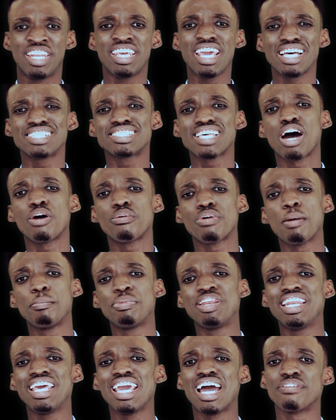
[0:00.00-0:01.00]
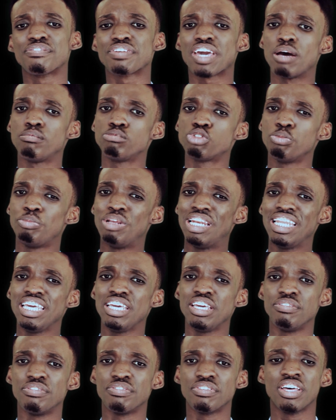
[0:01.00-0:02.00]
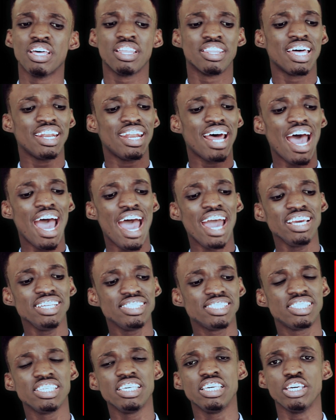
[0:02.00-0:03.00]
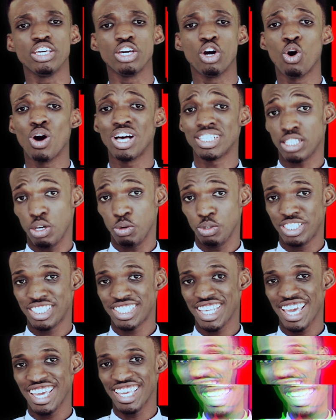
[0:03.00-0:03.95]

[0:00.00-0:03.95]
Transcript: But here's how rapidly I've come to believe that IT, or as I would